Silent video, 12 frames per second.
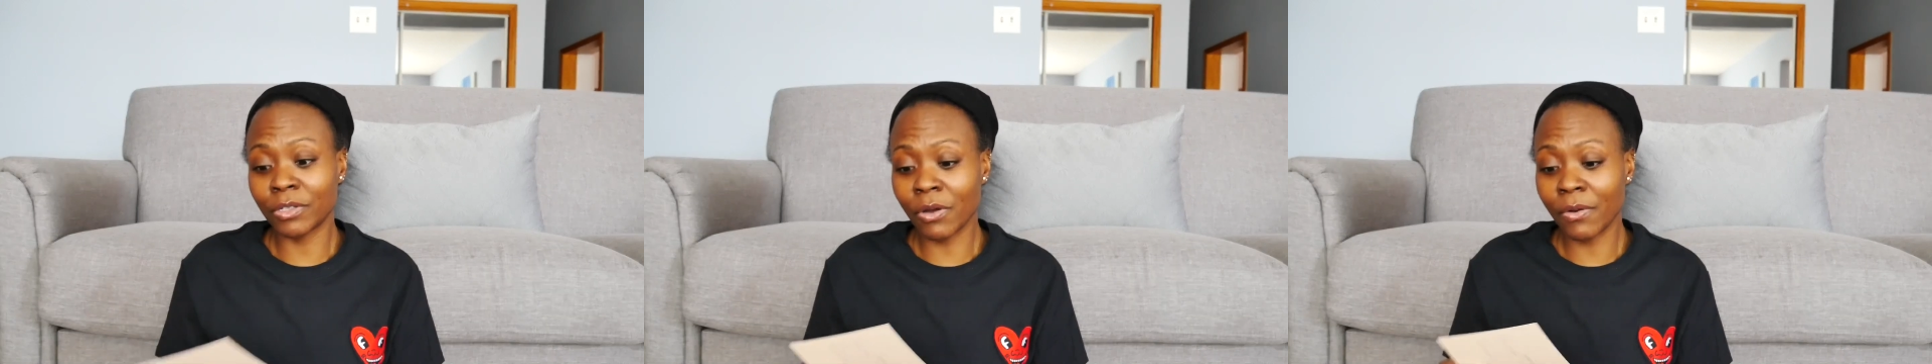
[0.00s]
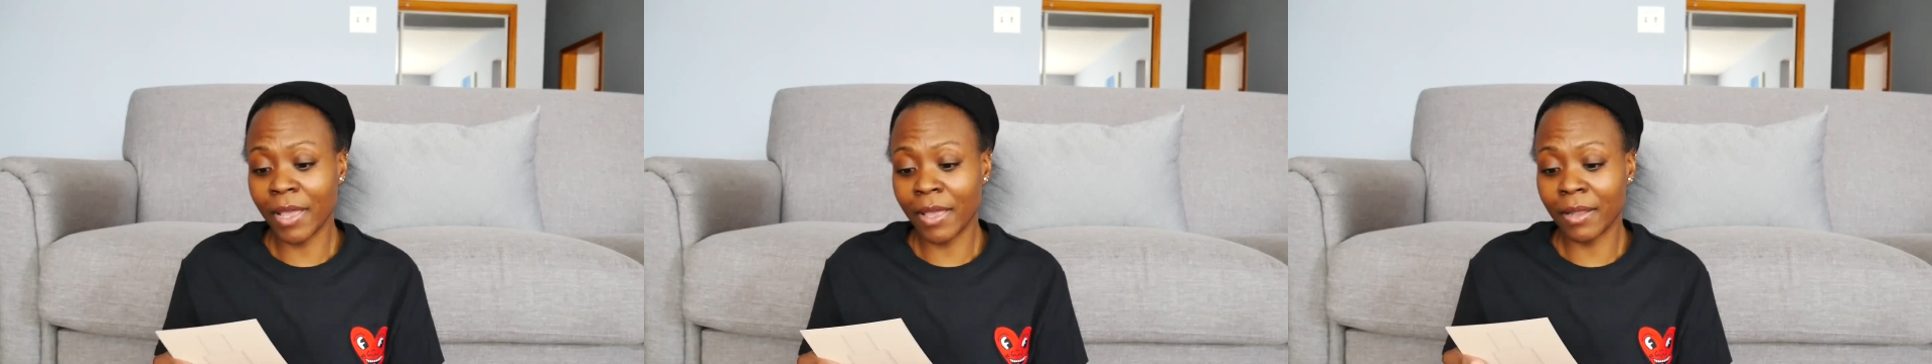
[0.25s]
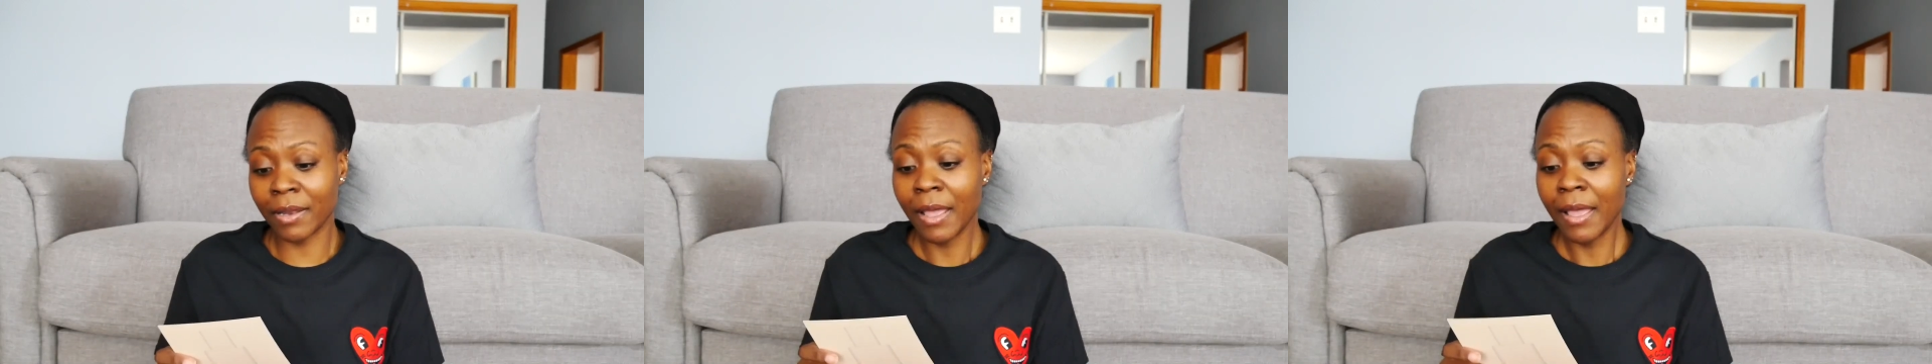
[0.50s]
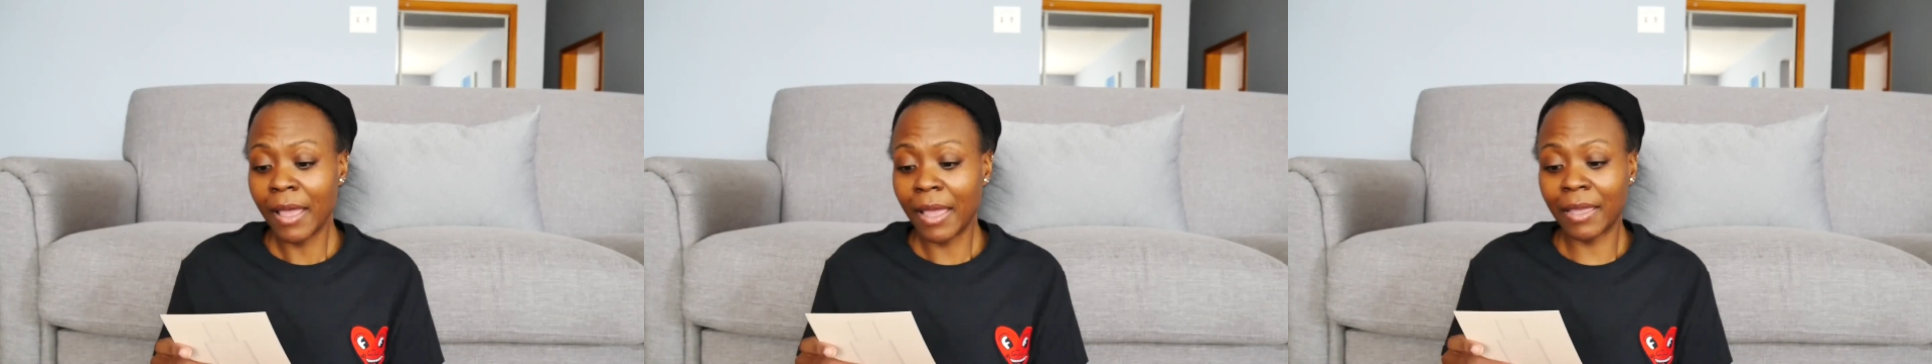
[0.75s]
to go ahead
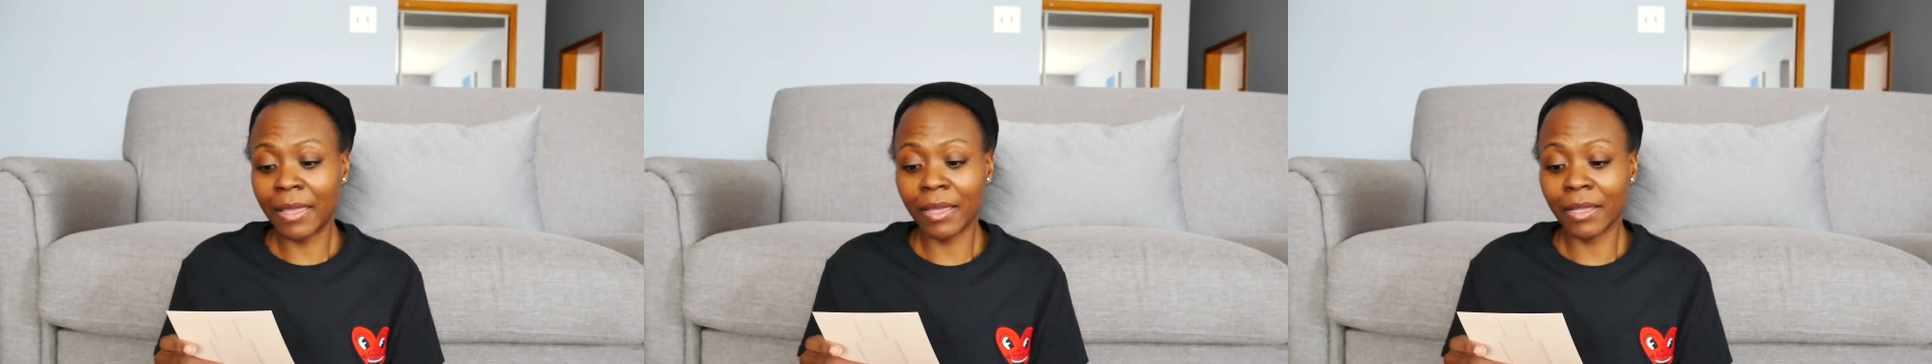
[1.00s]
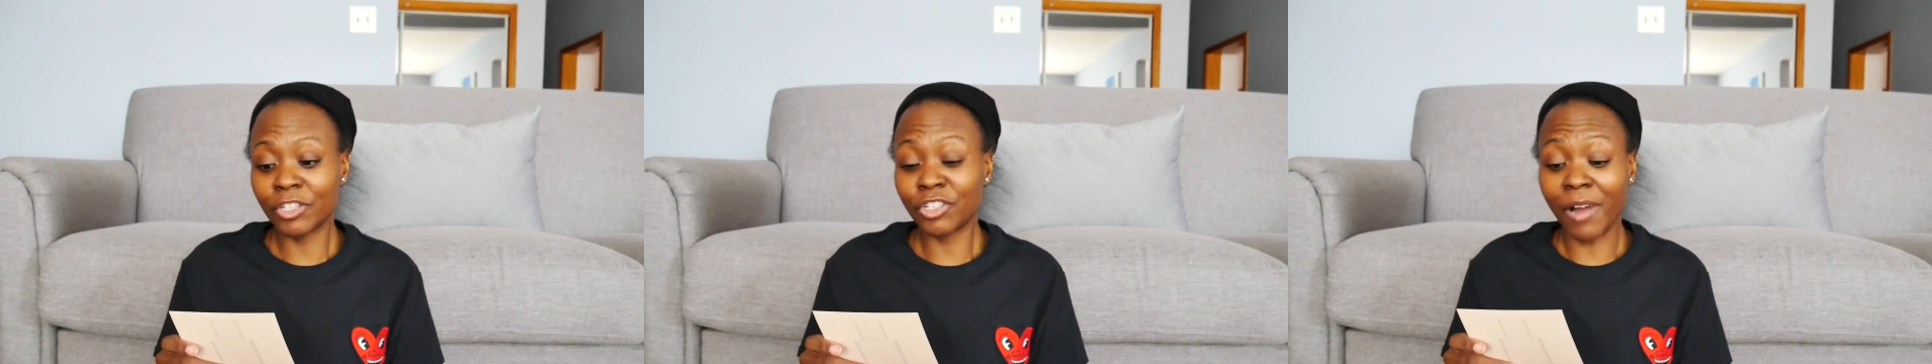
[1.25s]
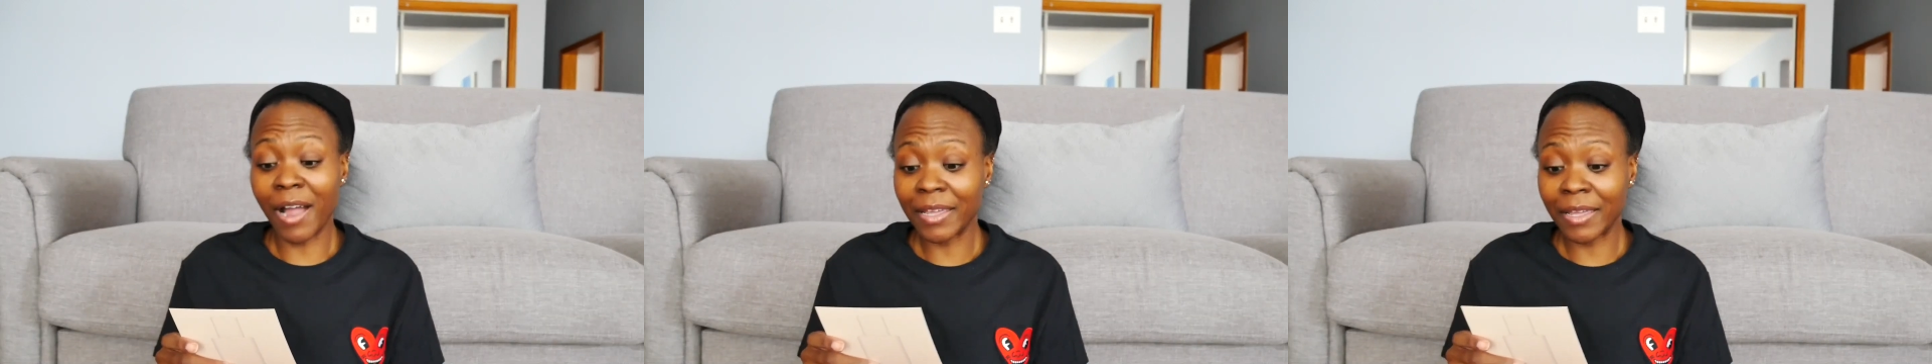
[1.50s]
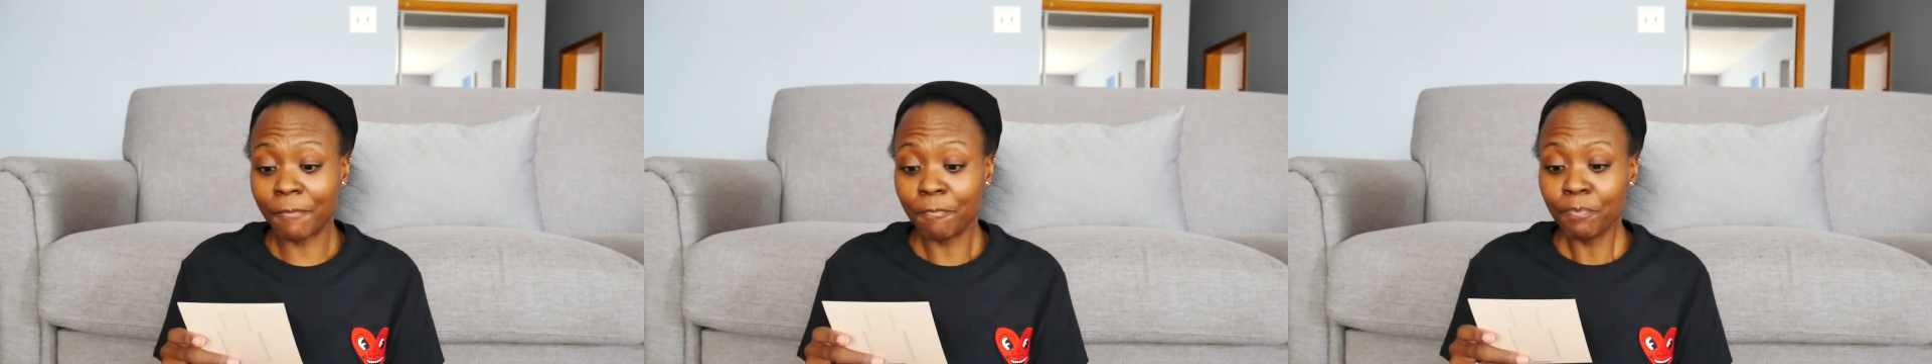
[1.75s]
and try it.